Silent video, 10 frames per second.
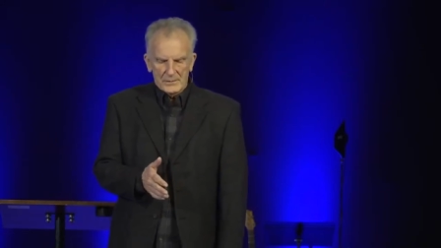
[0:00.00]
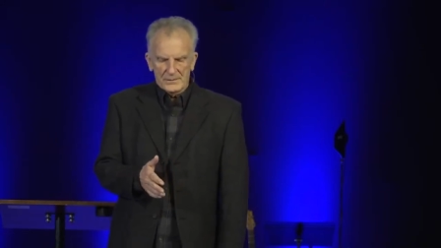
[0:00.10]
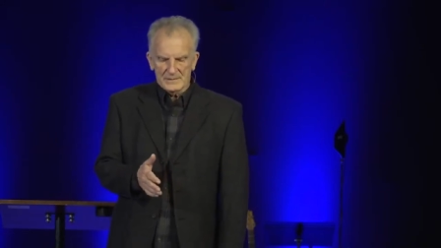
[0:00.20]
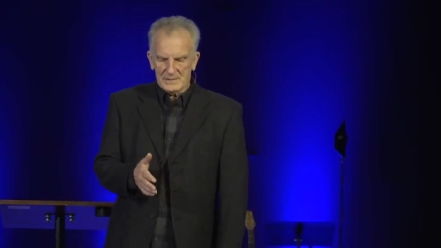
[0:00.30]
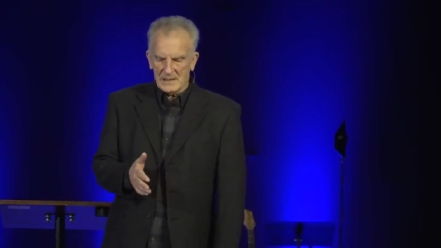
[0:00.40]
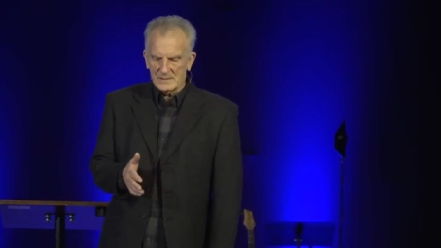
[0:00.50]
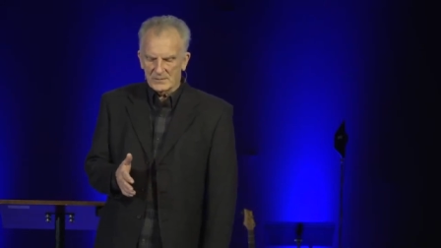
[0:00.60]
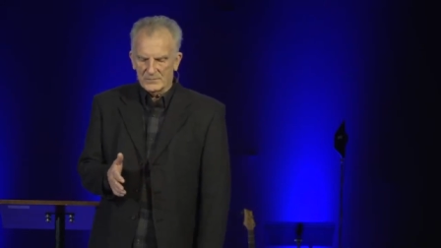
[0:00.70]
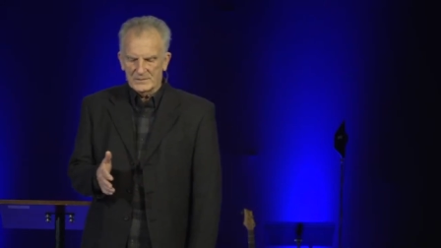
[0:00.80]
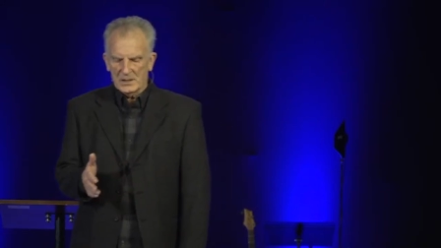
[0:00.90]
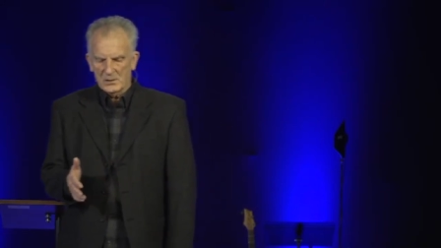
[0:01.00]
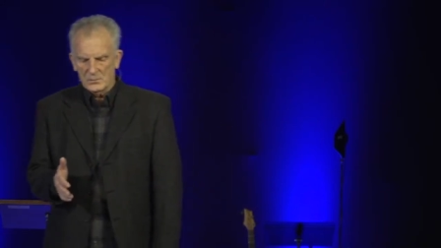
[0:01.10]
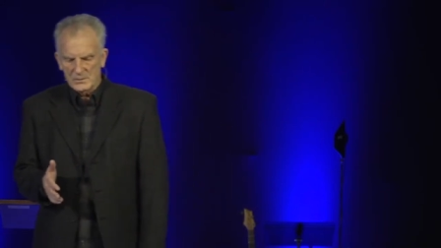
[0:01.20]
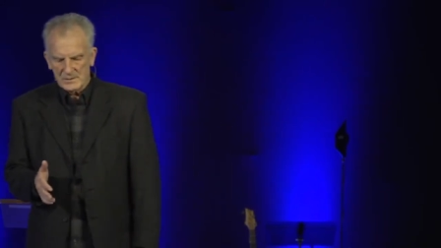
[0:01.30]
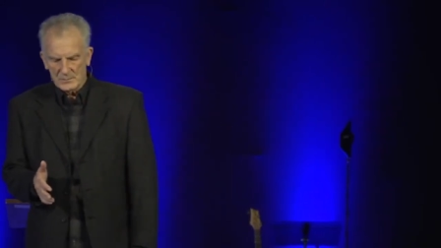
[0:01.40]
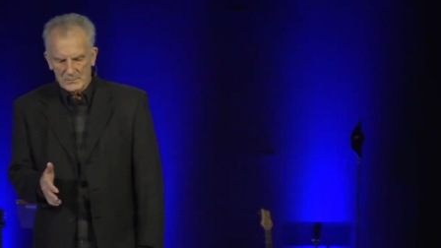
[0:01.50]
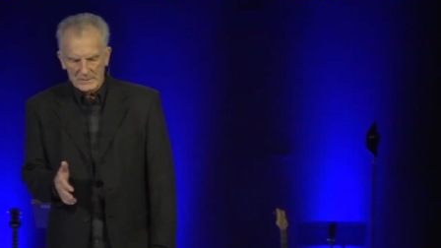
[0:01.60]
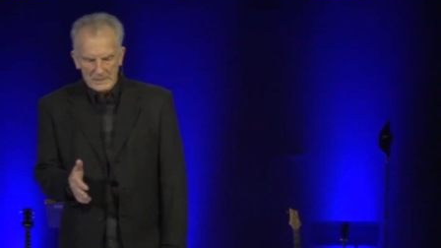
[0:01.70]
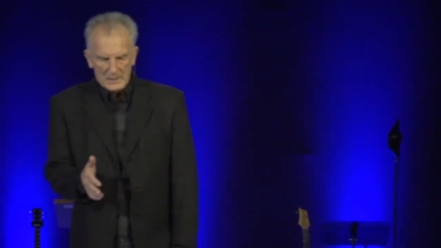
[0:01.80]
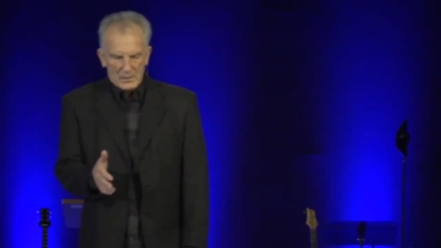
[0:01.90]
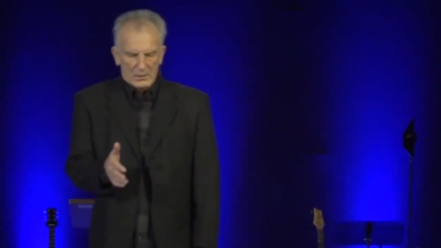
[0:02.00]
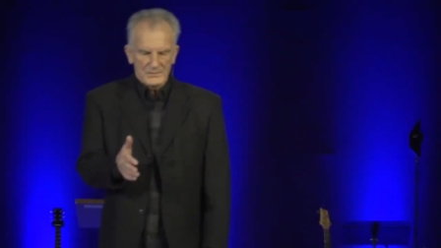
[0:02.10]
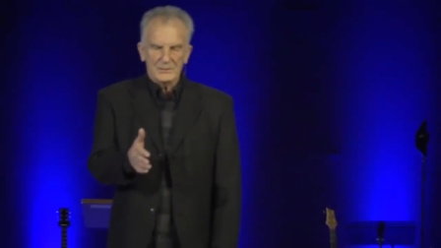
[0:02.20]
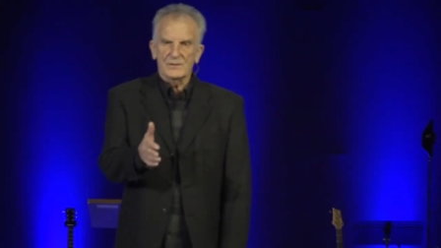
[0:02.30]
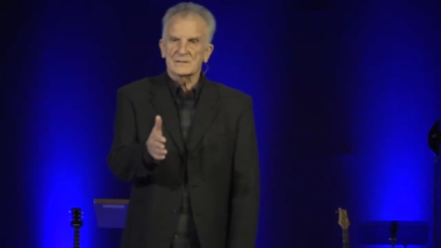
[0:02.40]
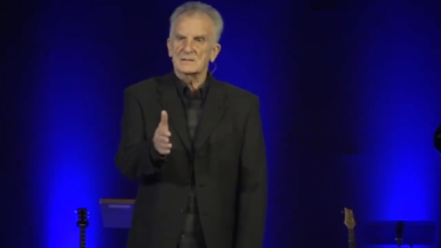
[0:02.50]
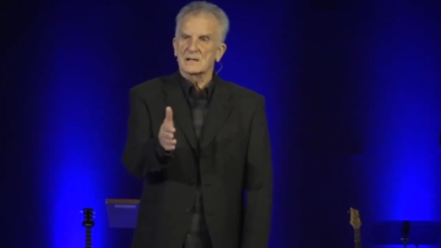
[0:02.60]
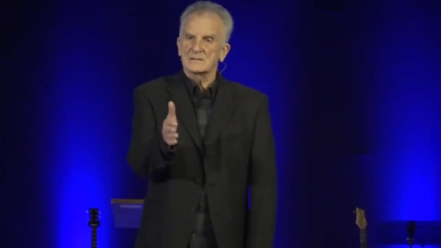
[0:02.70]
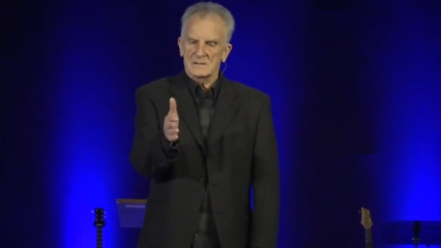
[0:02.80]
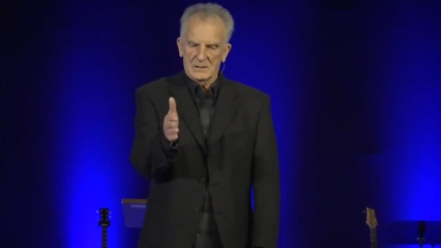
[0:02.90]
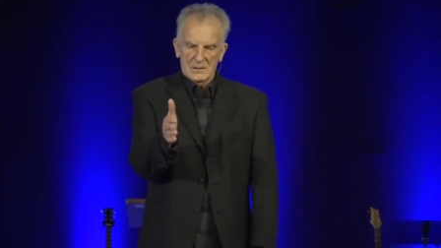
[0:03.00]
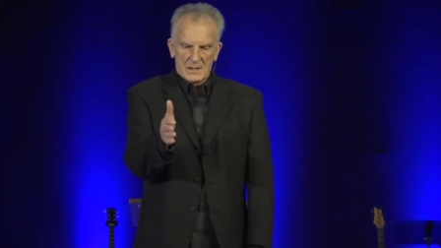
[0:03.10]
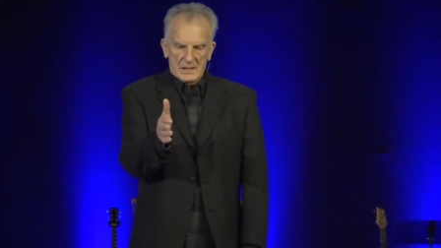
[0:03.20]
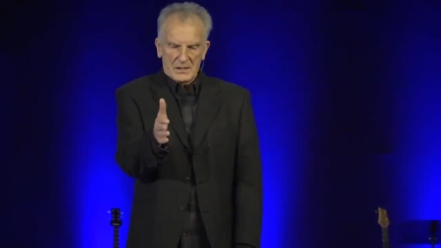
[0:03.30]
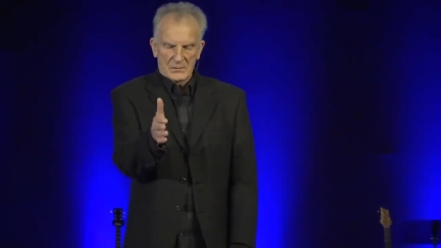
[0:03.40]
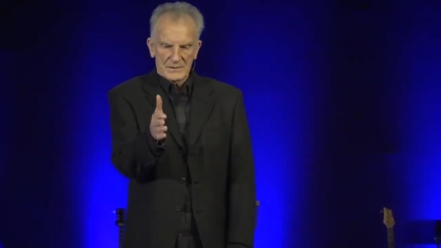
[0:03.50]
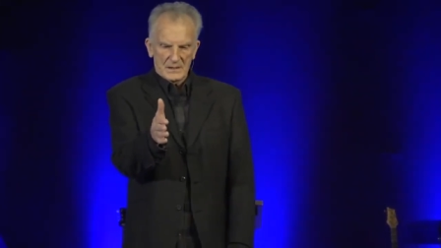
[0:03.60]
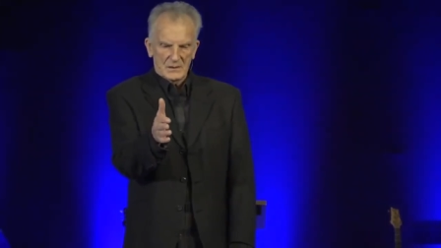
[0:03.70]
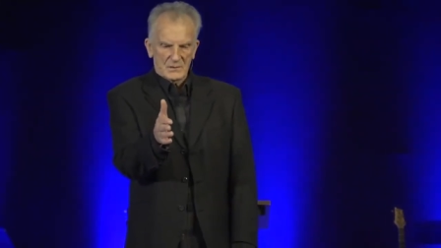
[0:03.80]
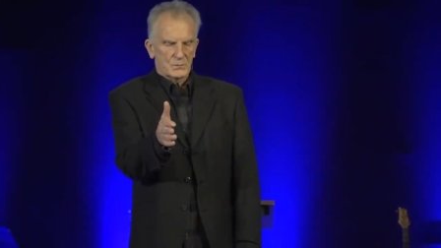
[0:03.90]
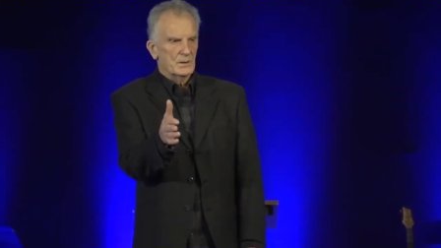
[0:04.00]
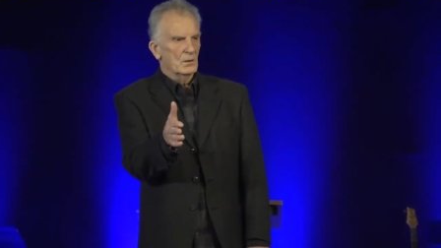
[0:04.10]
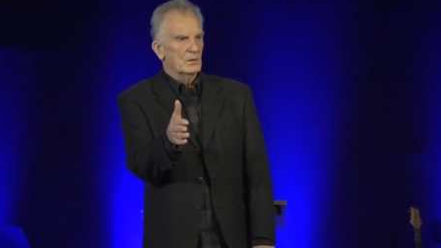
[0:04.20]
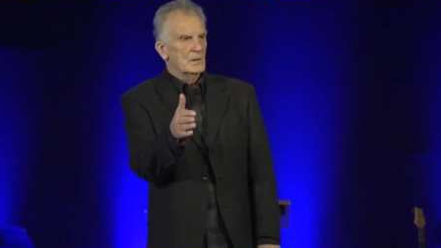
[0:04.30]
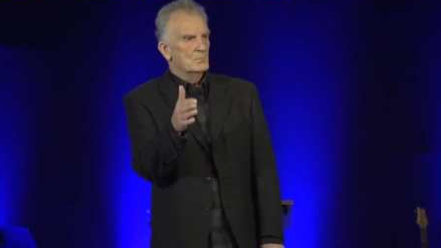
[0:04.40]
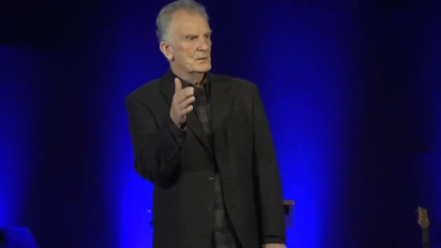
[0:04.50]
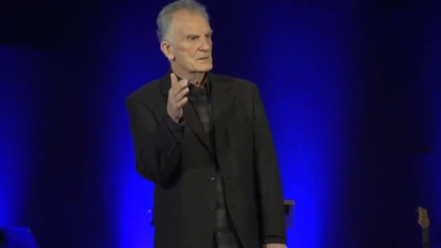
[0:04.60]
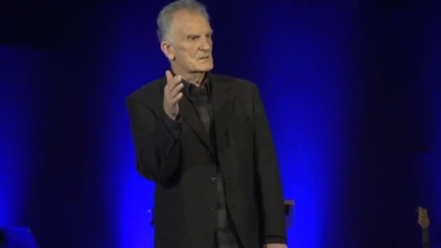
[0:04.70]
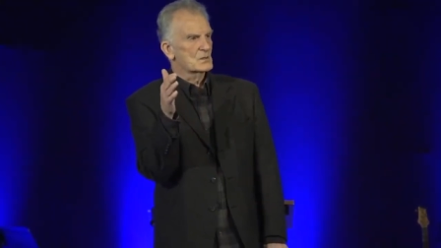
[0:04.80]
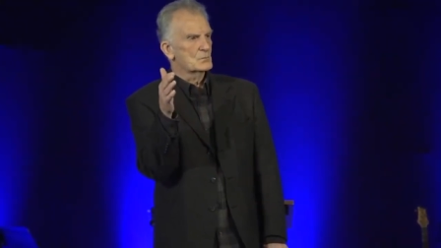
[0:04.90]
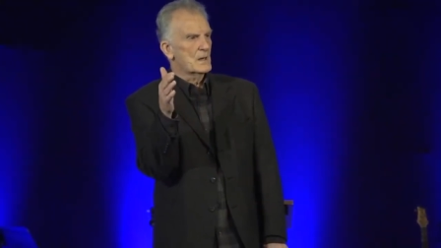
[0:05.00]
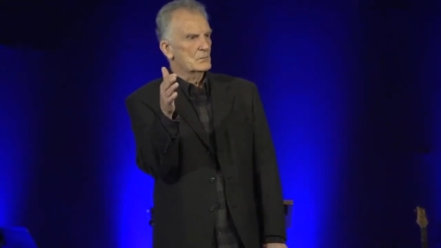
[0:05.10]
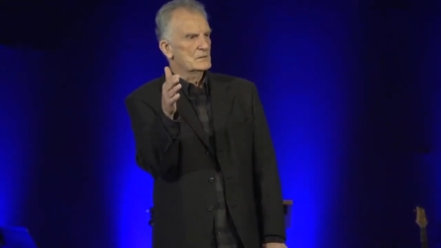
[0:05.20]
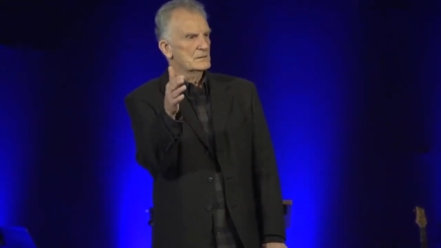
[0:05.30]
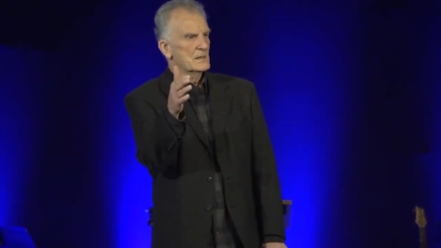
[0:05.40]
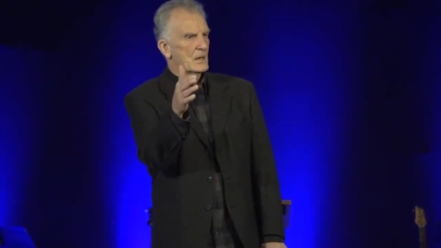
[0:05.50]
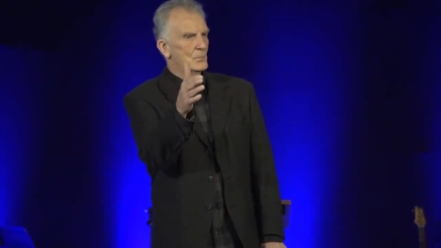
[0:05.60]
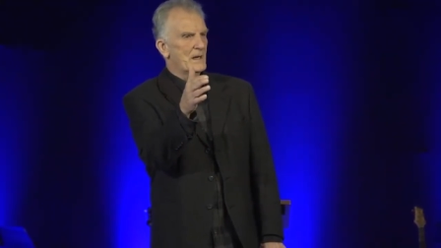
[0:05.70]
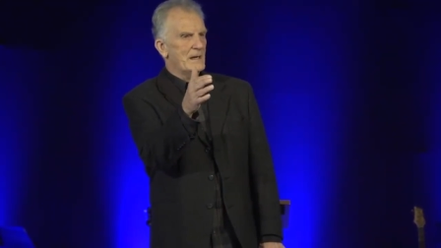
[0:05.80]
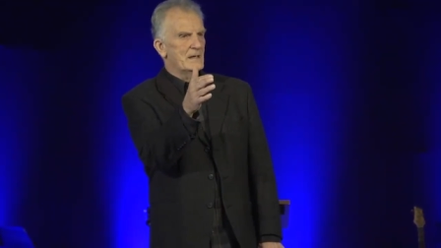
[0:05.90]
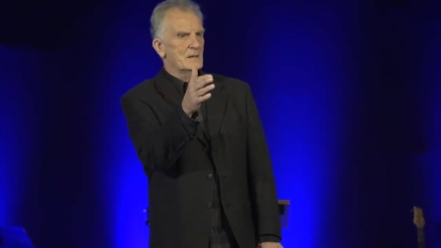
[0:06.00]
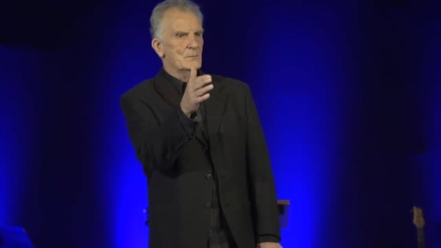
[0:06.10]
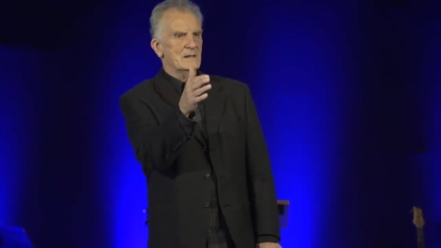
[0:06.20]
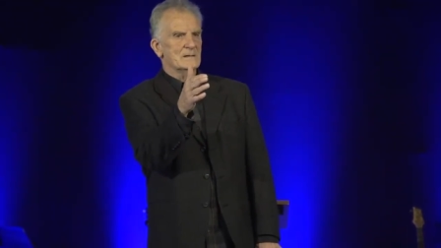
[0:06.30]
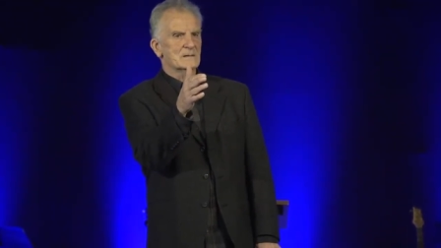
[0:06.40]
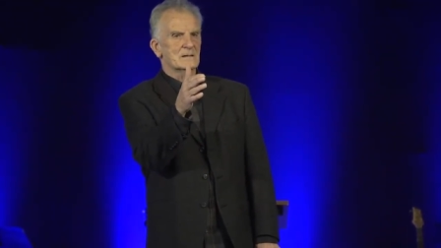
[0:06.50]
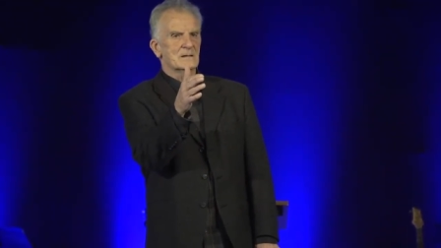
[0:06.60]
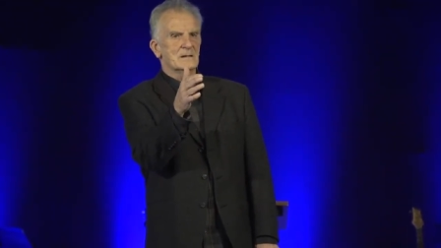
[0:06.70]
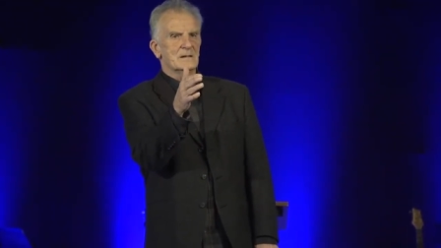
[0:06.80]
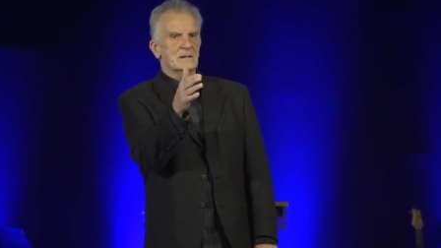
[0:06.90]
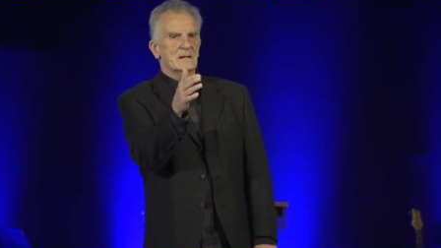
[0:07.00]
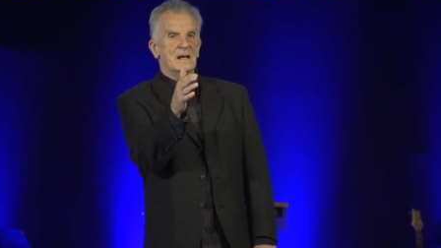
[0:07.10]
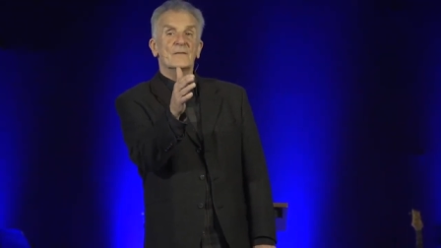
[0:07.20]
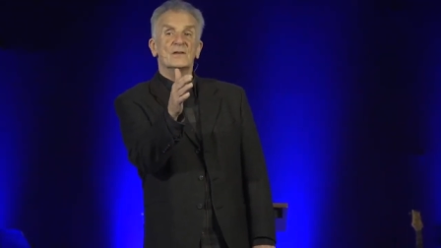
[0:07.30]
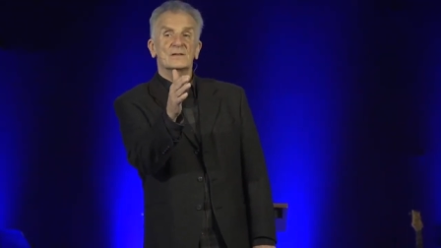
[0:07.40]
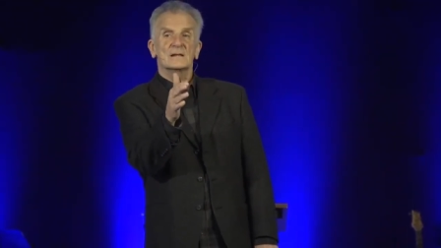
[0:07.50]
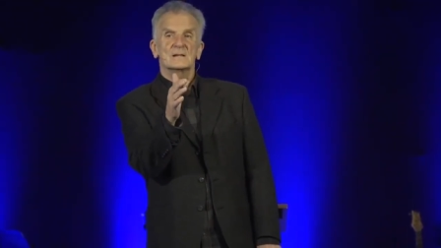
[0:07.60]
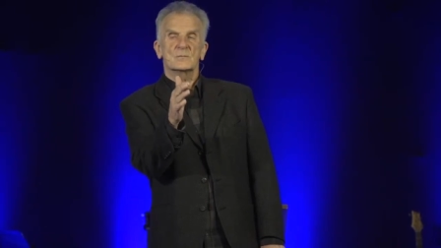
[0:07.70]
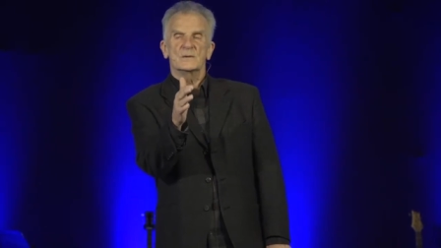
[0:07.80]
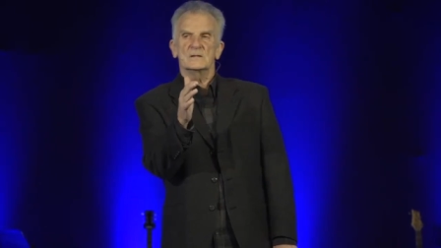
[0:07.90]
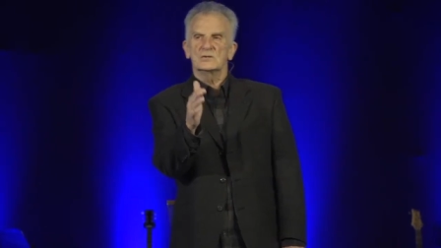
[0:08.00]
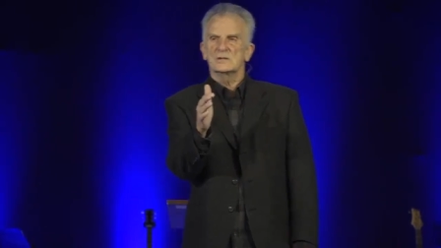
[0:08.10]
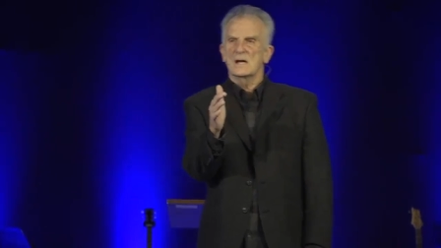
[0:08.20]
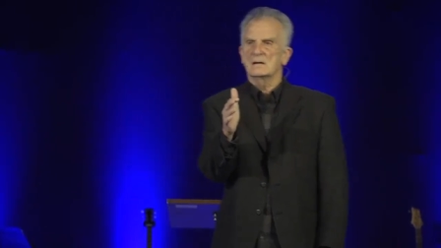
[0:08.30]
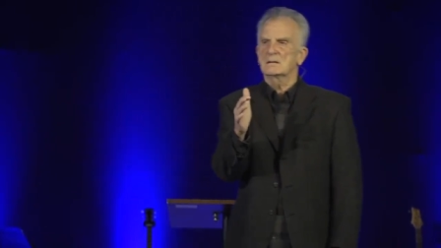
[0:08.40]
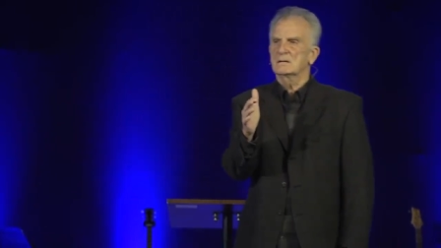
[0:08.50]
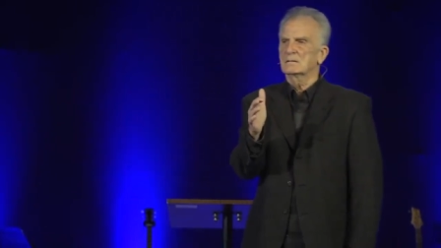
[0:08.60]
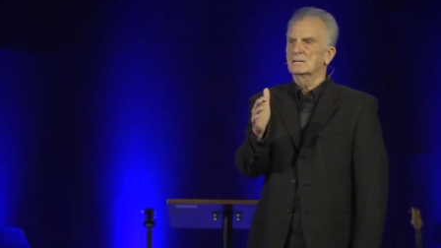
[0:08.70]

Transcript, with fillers: the sense of terrorism and also the sense that here's Israel being surrounded now by enemies and everything is being shaken.